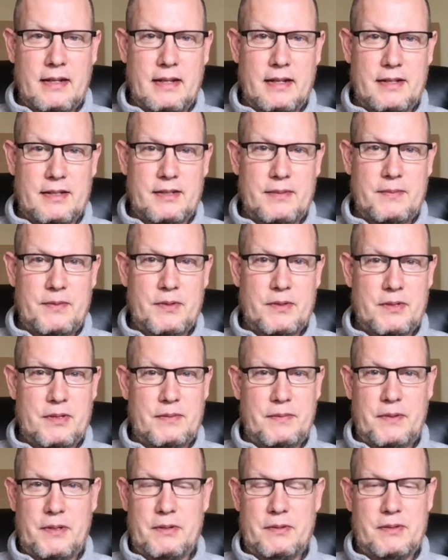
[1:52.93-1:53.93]
Some folks
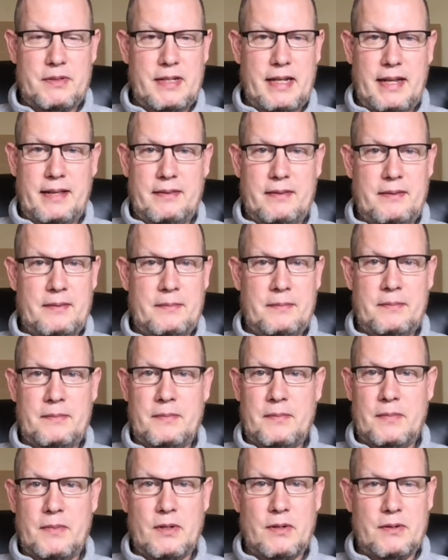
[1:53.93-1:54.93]
have used
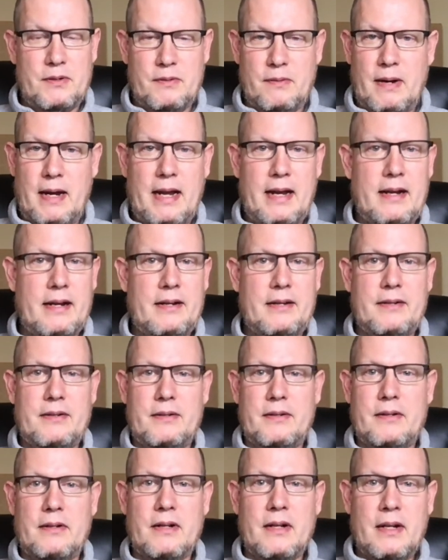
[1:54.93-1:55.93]
Anthem or Dirac
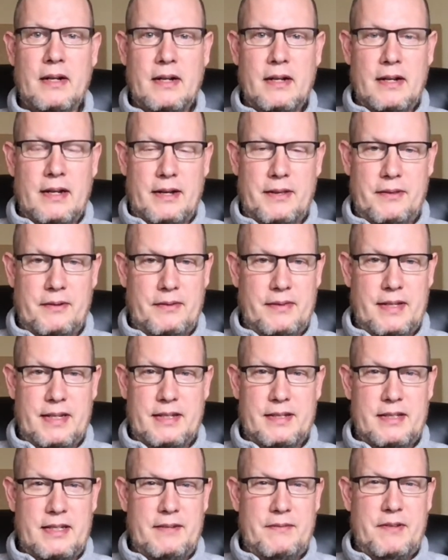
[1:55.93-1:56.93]
or other
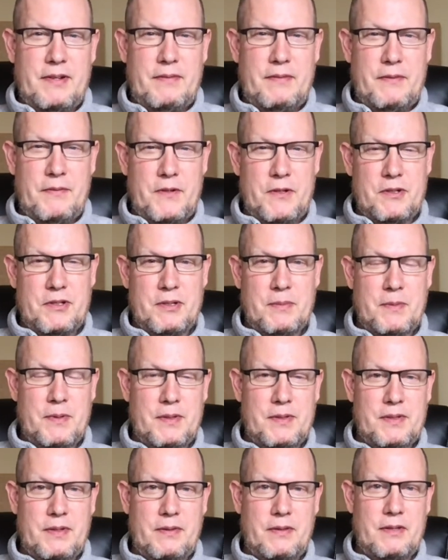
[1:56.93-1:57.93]
things. And even if you've used some of
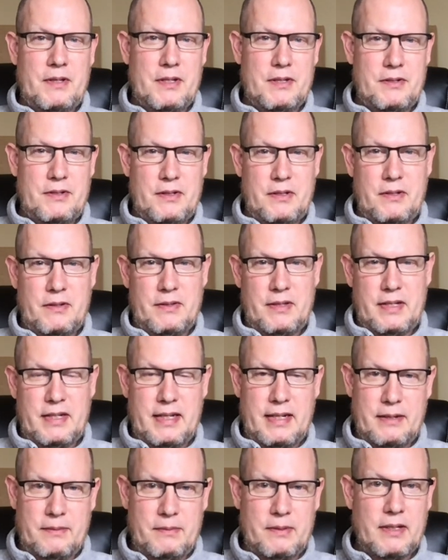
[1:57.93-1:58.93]
those other things, you know that to
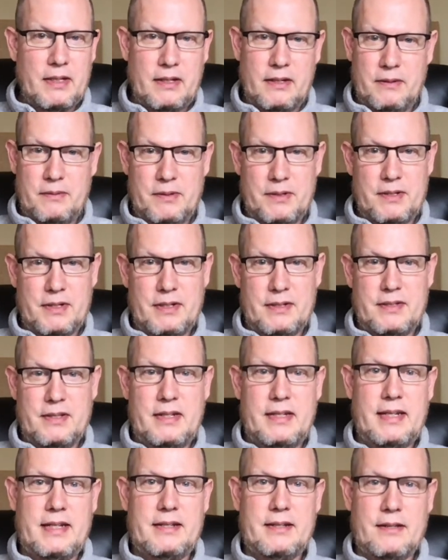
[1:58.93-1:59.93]
get really good results, it
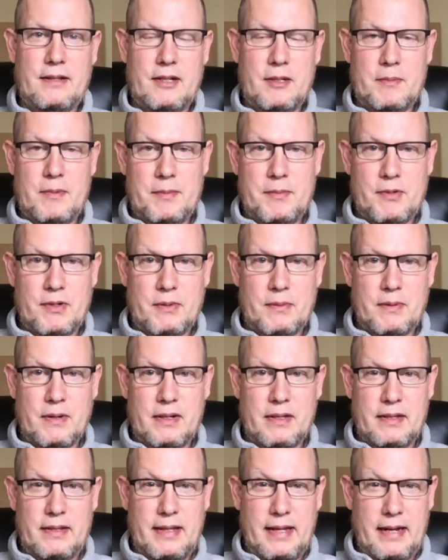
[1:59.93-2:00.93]
takes a little bit more
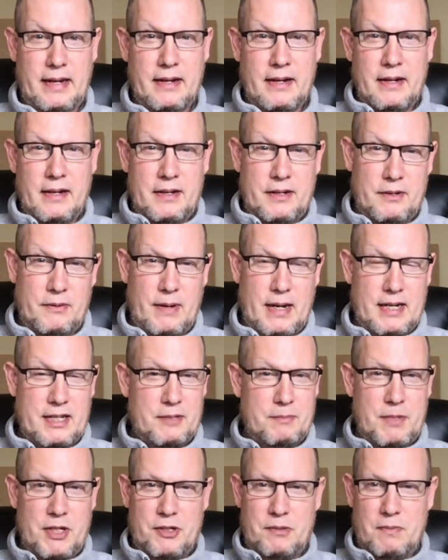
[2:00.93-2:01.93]
work than that. Dirac's
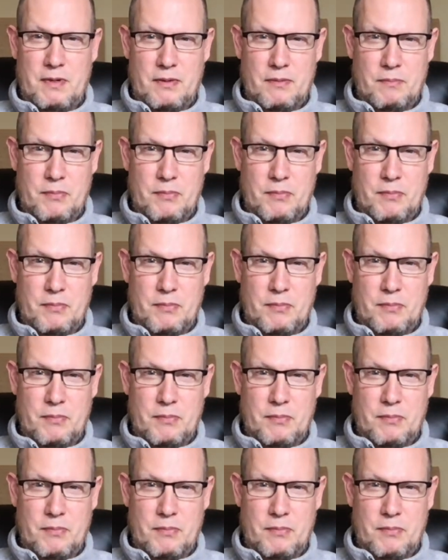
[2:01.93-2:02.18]
measurement